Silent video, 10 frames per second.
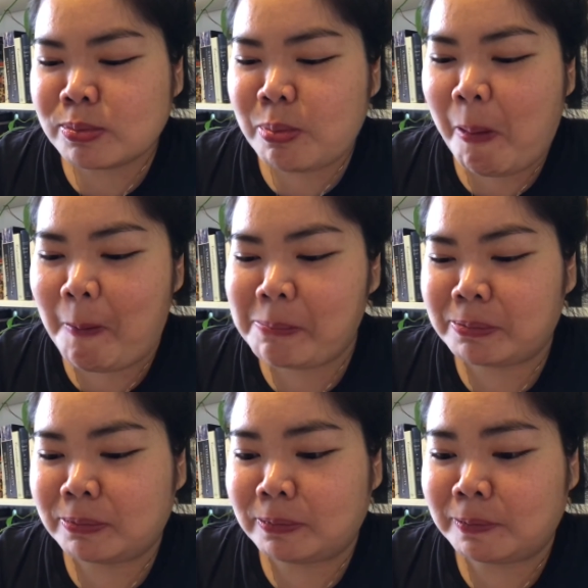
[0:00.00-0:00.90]
It doesn't
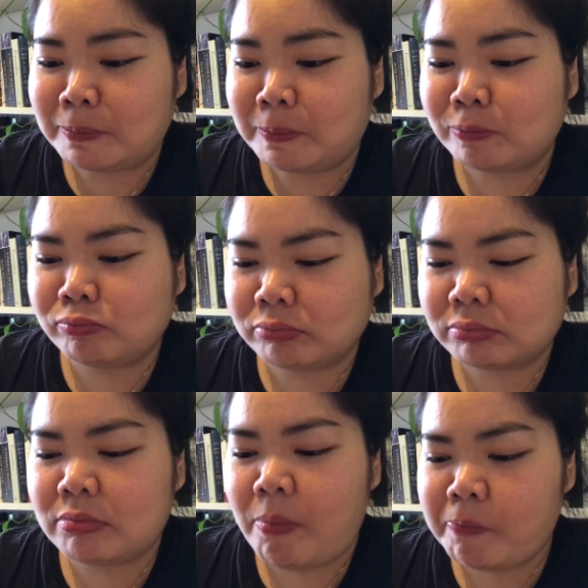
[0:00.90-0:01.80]
taste like much in
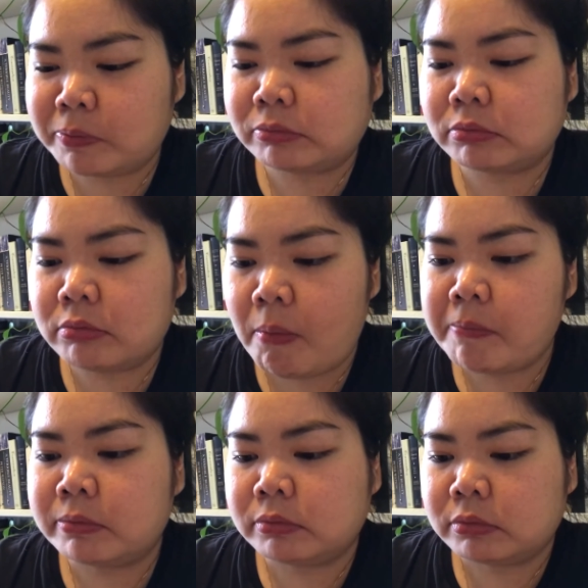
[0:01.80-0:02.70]
itself, but then you have the
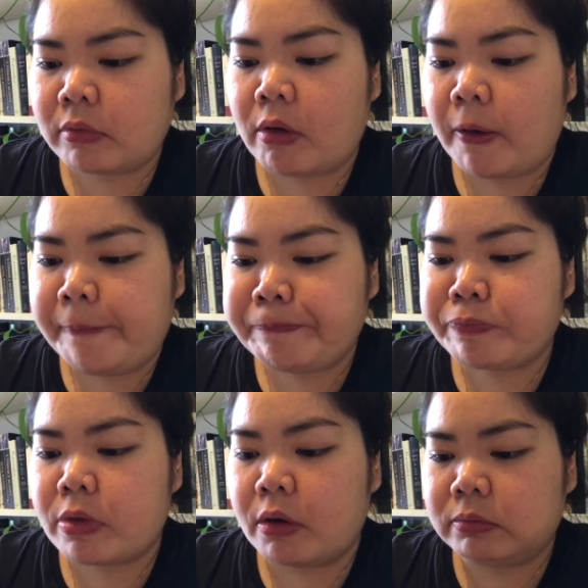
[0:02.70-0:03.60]
seasoning and the
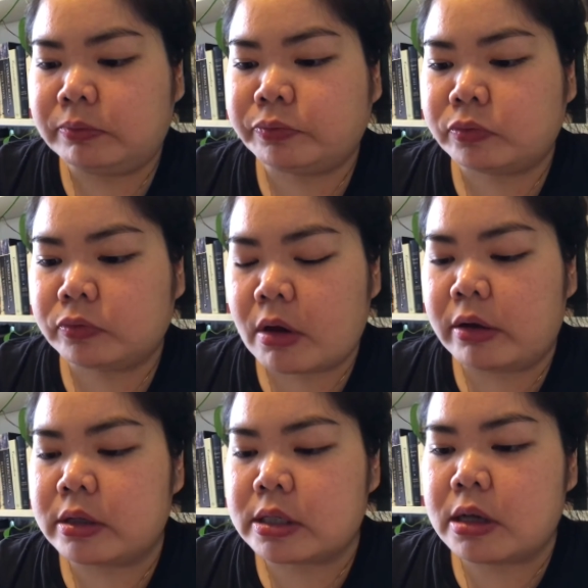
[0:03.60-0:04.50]
vegetables, right?
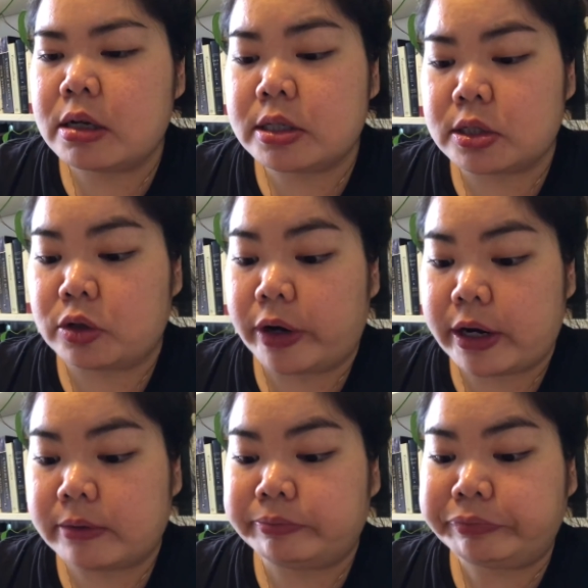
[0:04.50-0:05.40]
The sauce is
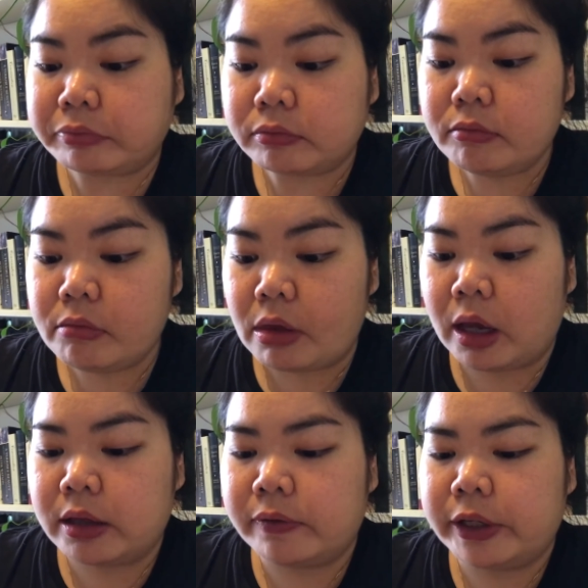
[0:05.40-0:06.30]
great,
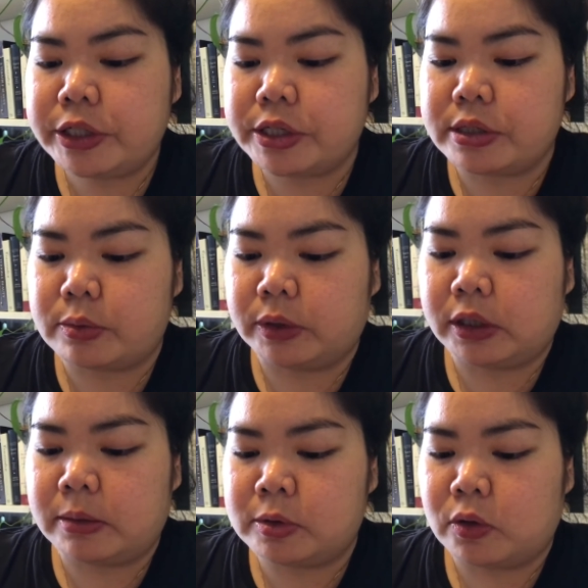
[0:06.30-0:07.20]
and the veggies really
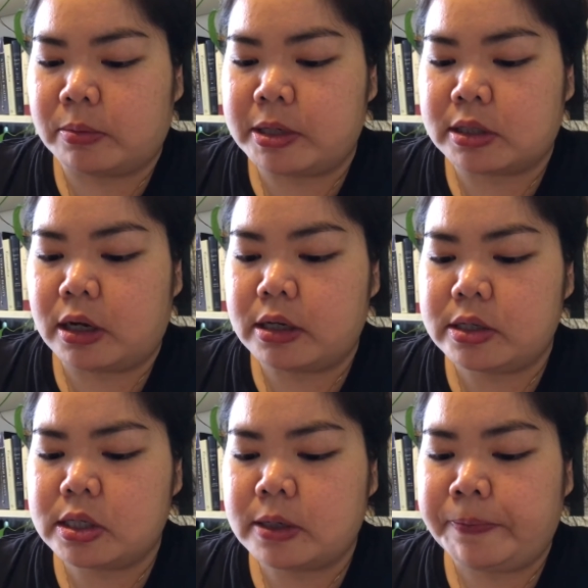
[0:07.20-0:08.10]
absorb the
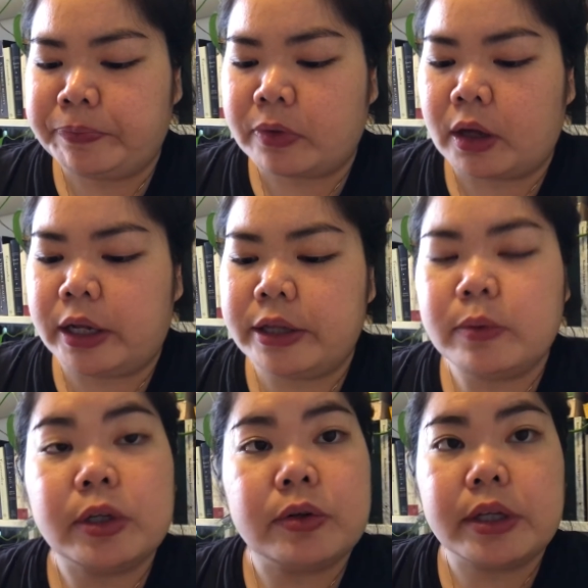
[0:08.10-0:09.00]
sauce. And I think
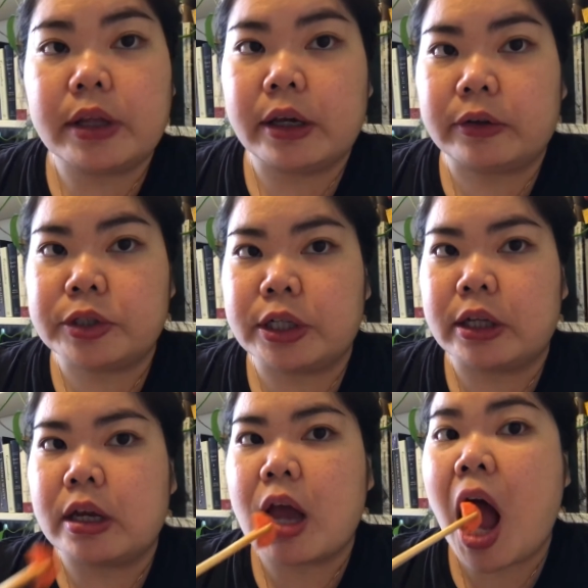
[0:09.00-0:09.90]
when you eat the acorn
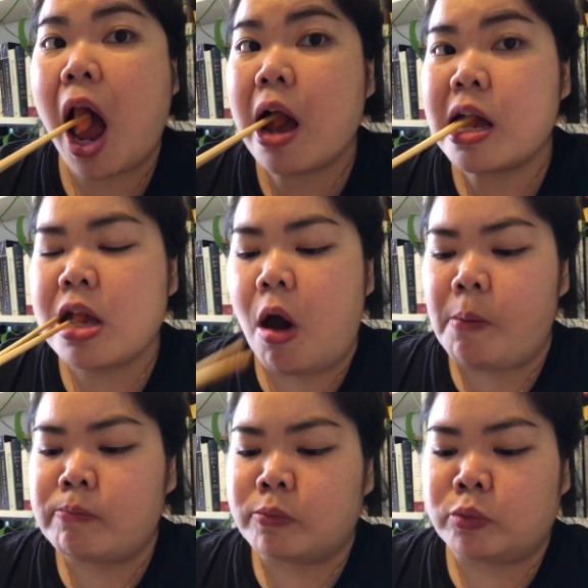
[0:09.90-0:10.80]
jelly
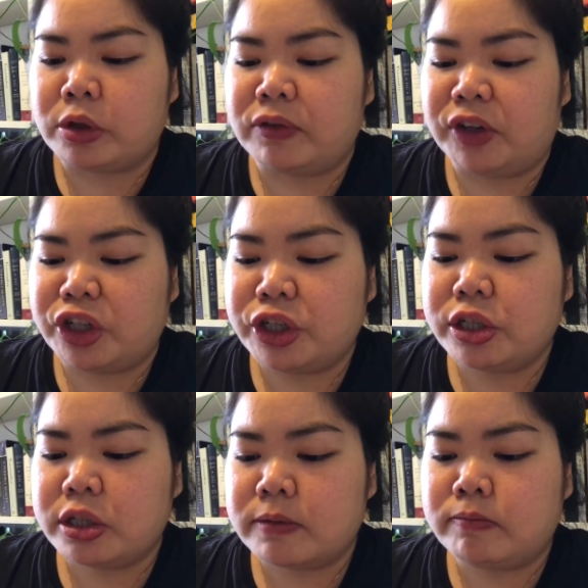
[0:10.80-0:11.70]
with the
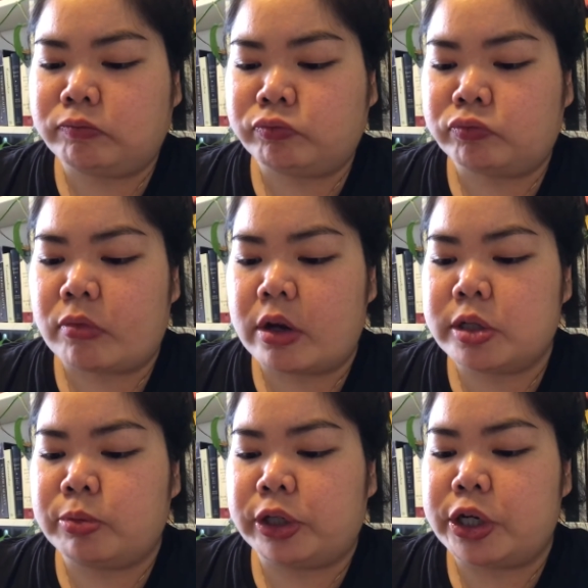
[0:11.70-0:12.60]
veggies, it's
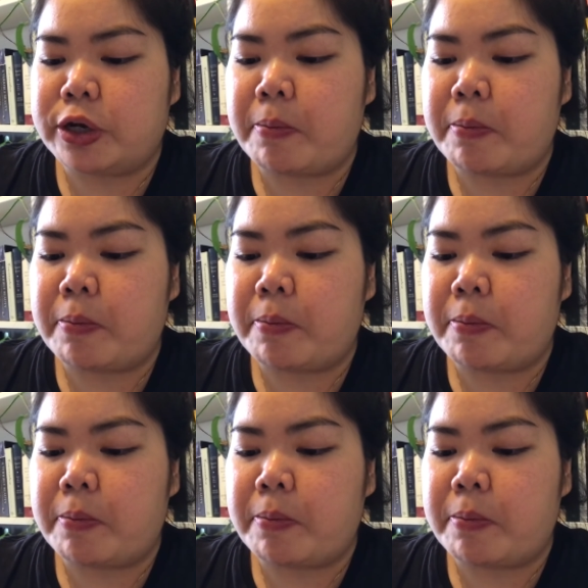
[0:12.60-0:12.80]
pretty good.